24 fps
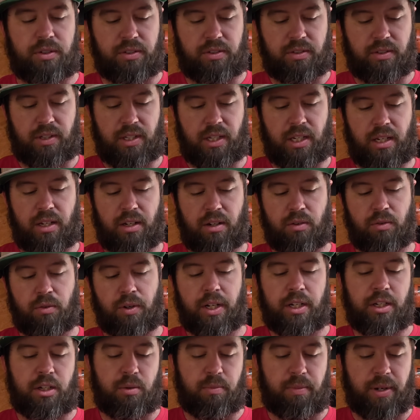The
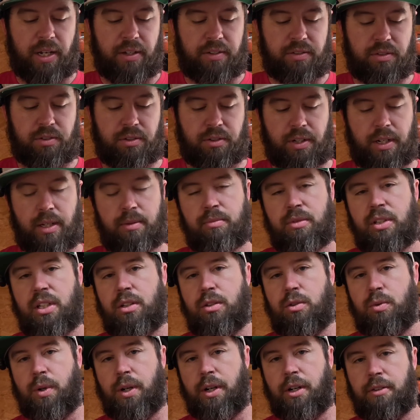Radiomaster
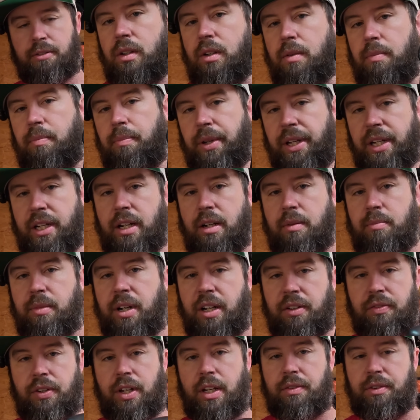MT12 become my
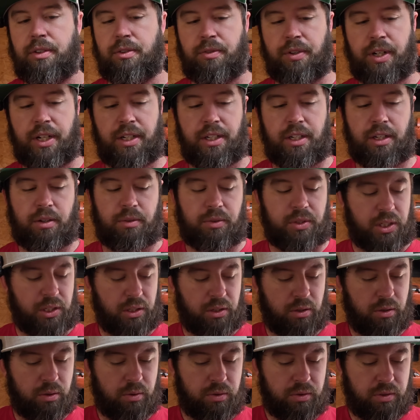favorite radio to
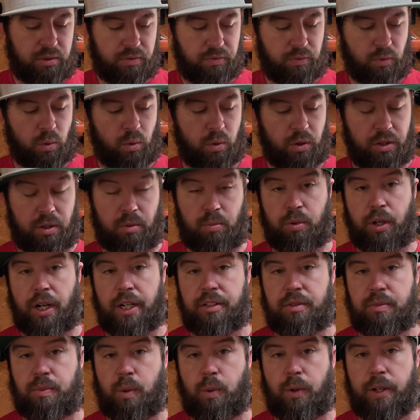use for the price
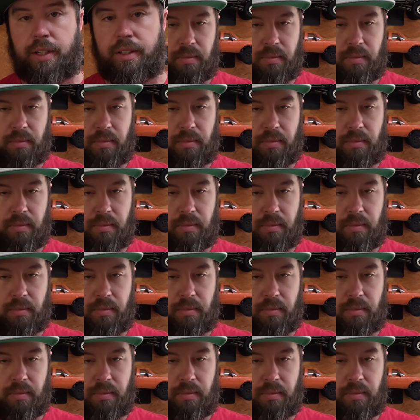point